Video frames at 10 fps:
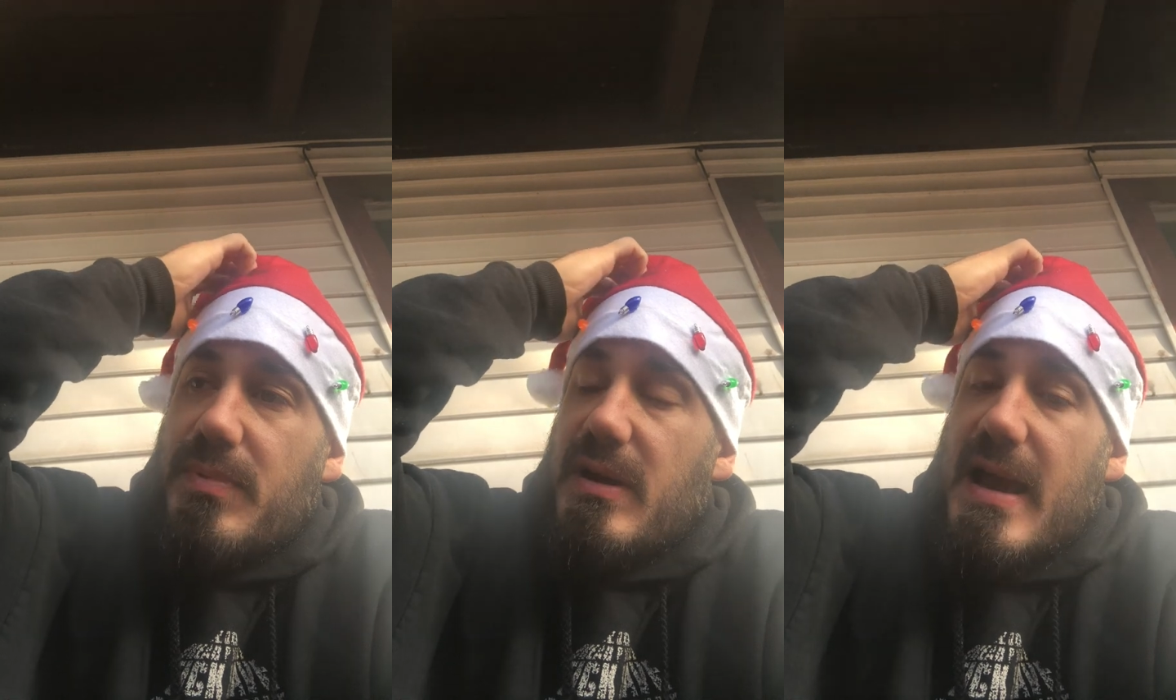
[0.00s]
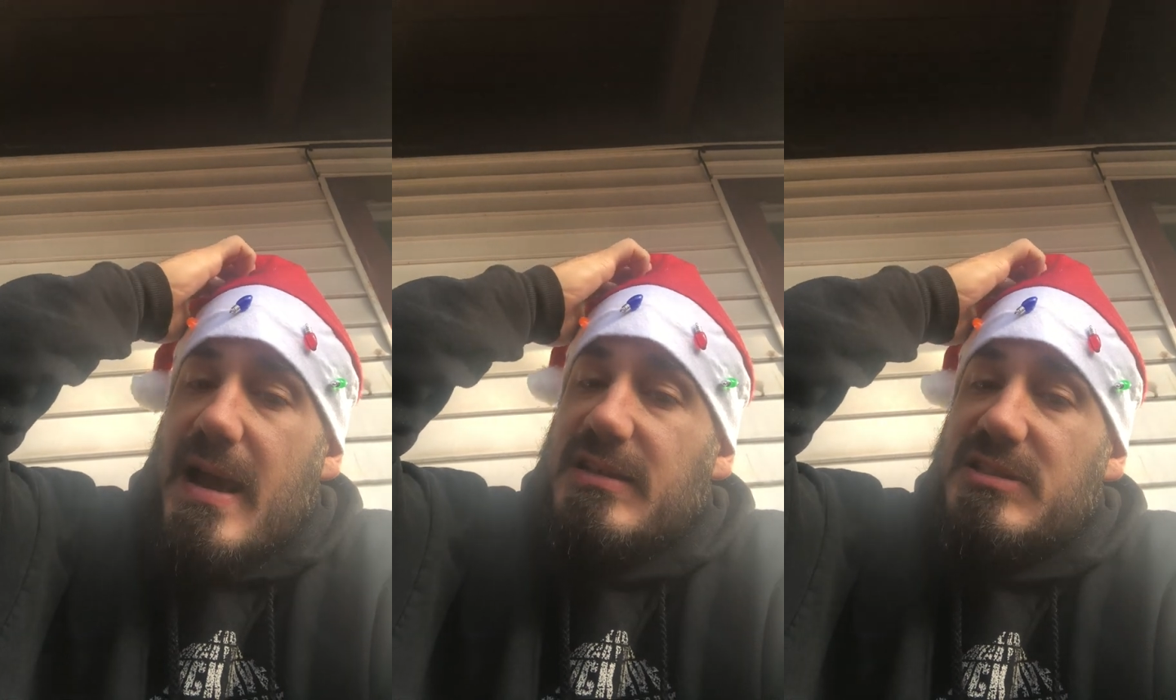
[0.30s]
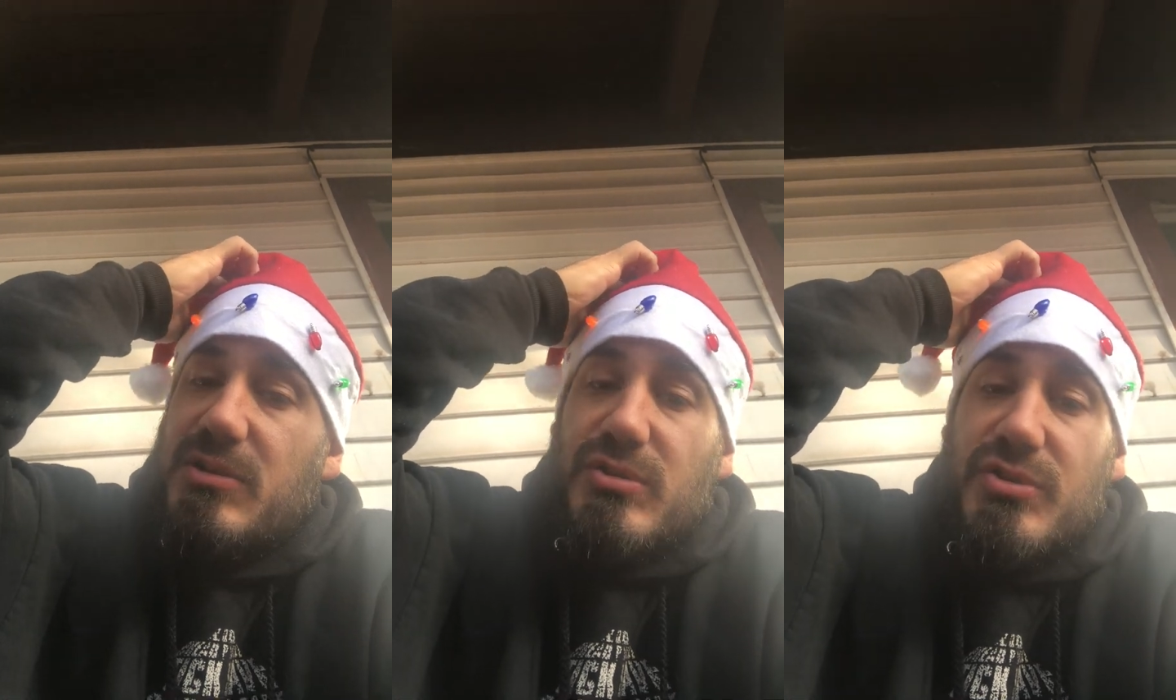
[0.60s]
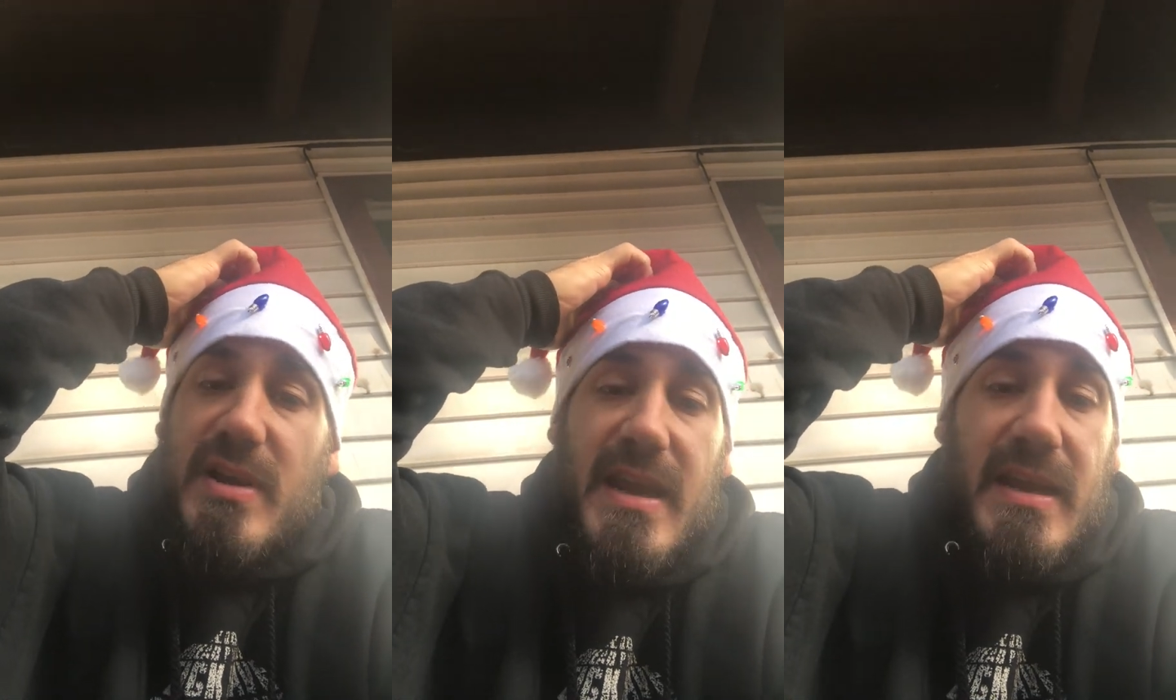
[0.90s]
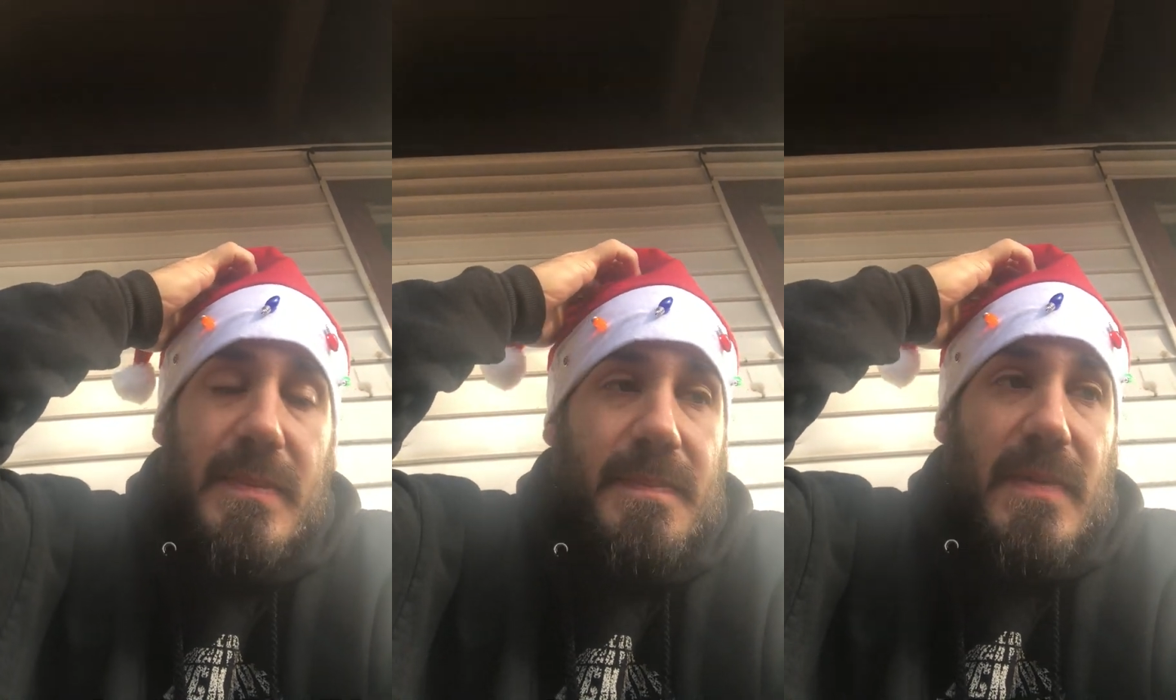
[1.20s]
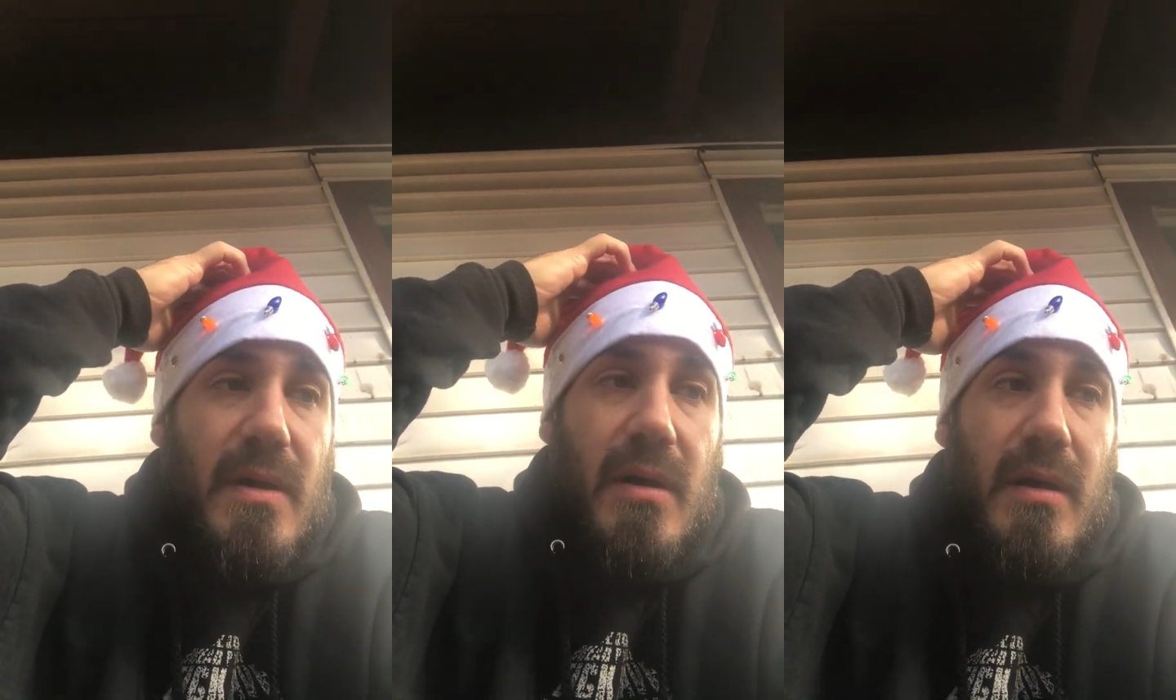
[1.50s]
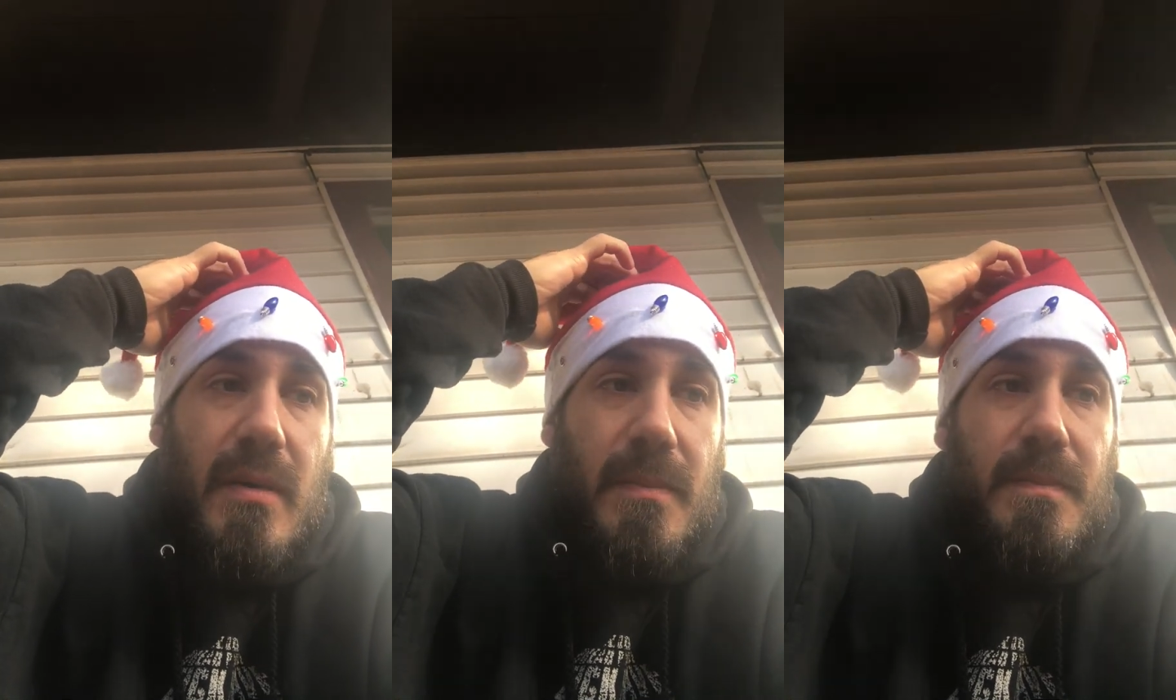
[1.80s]
but I still train,
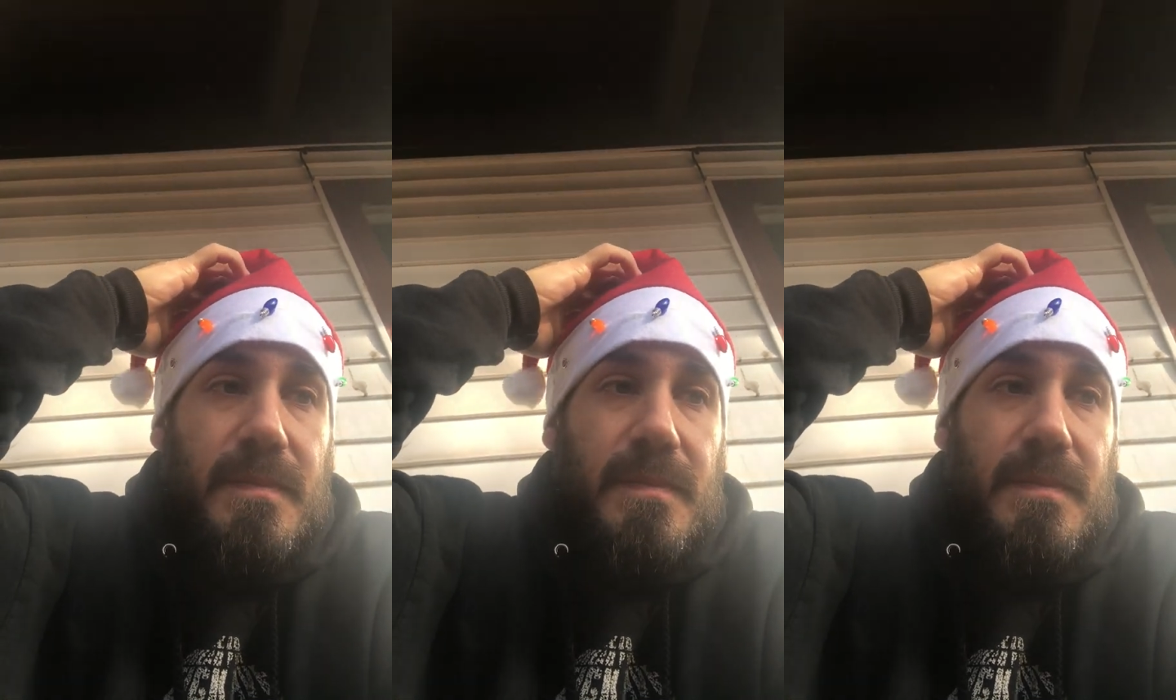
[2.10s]
and